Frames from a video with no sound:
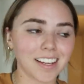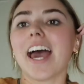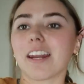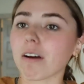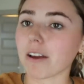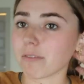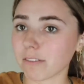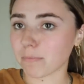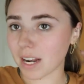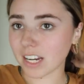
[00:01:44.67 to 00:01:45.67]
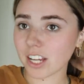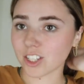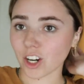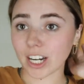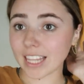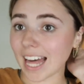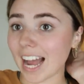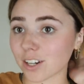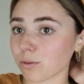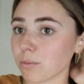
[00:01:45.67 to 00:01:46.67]
Anyway, we've been starting the
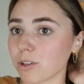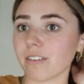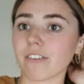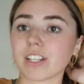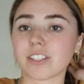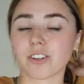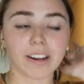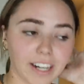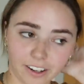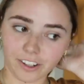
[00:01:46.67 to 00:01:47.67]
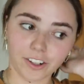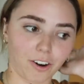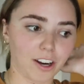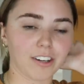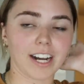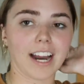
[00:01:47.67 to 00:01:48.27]
actual move. Everything's going down in the garage right